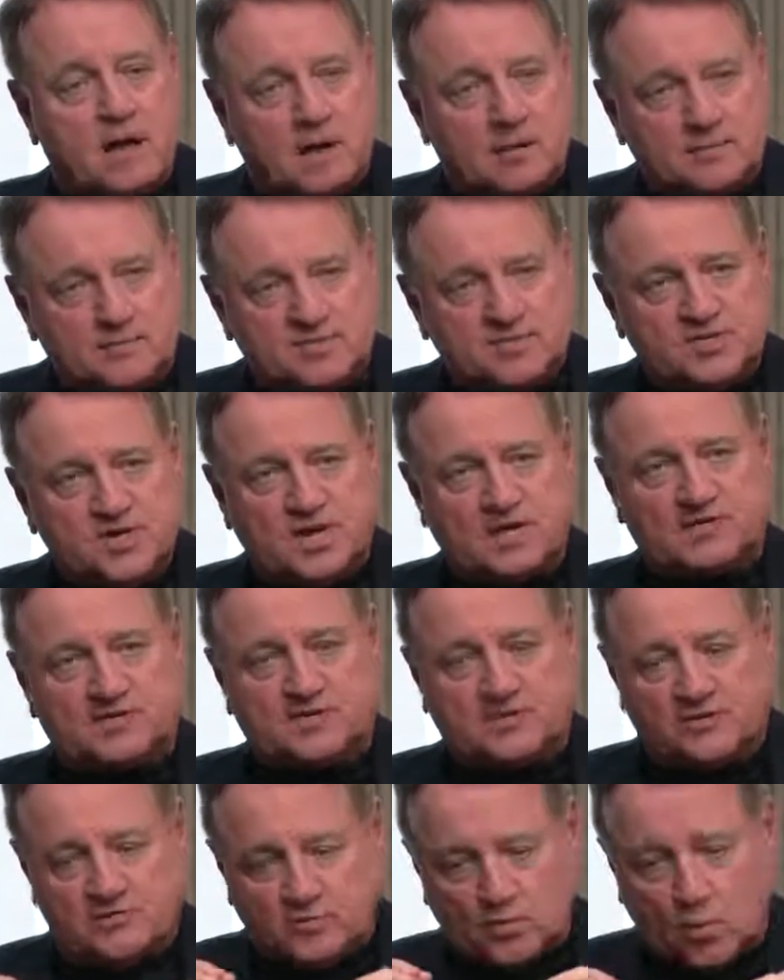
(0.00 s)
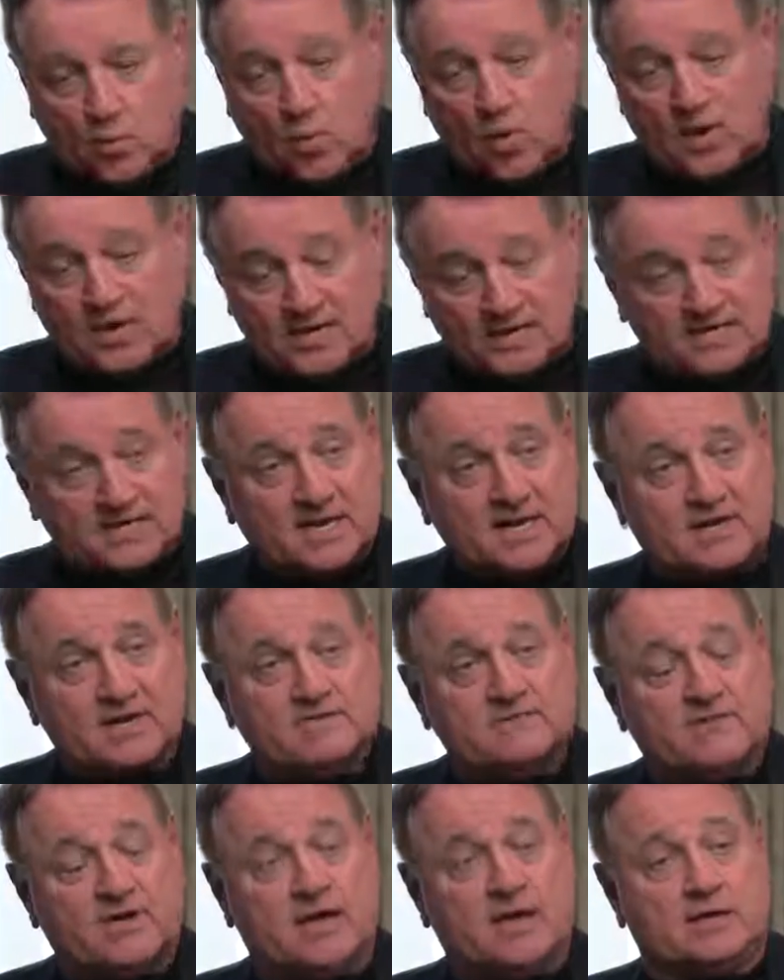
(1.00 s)
objective,
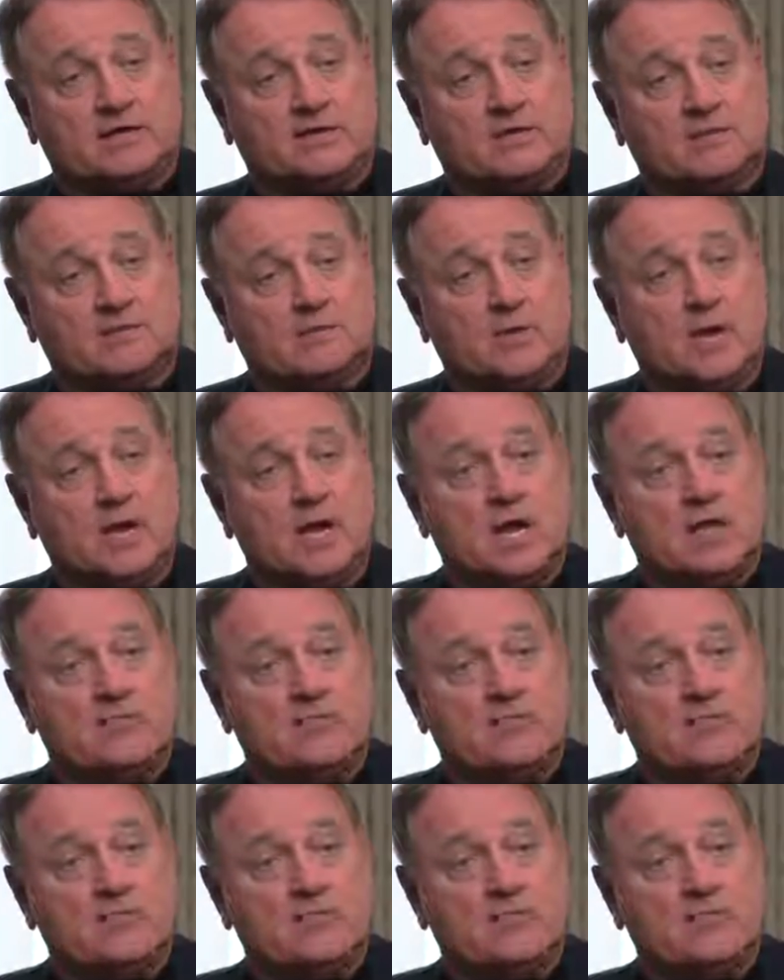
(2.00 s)
quantitative value